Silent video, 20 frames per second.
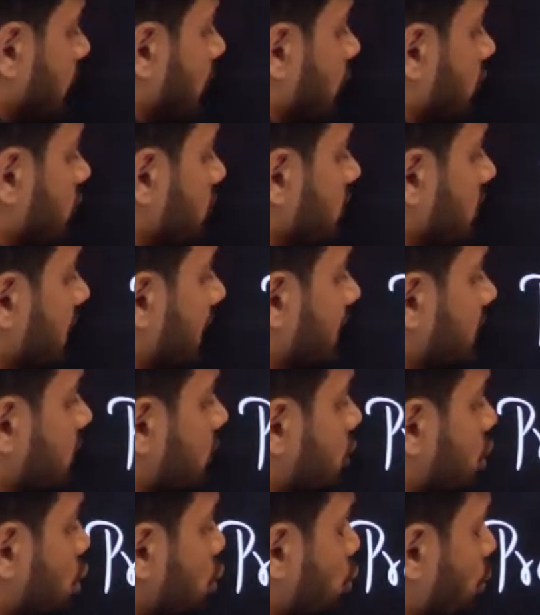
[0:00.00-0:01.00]
we
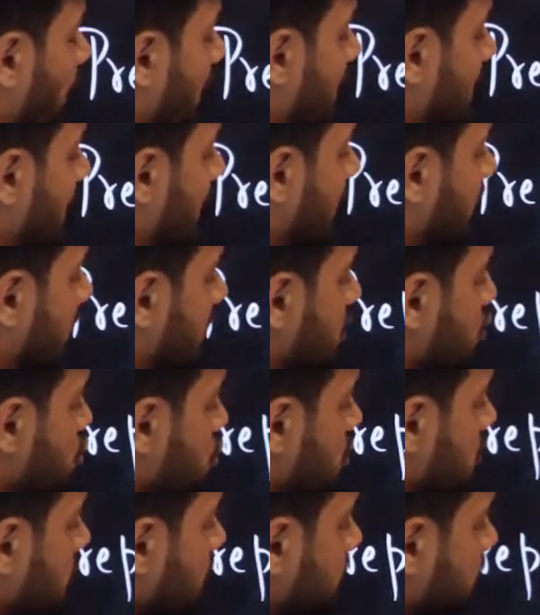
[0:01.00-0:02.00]
get 2
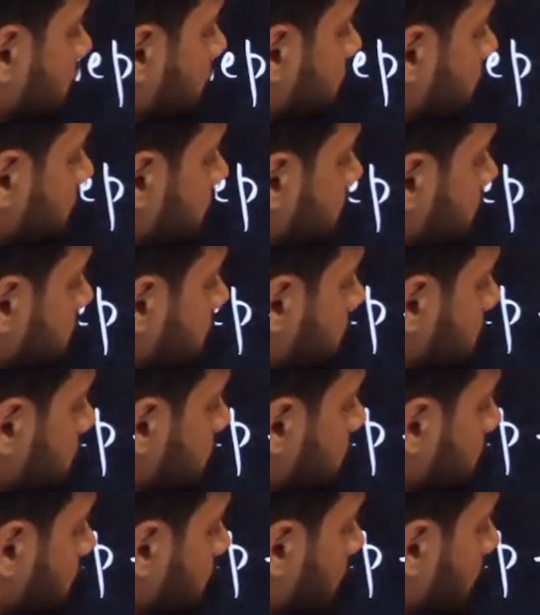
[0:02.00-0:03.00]
NADH.
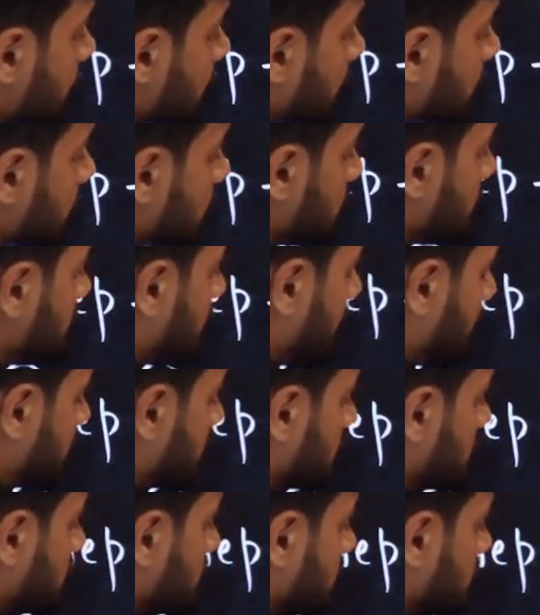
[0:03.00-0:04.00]
We get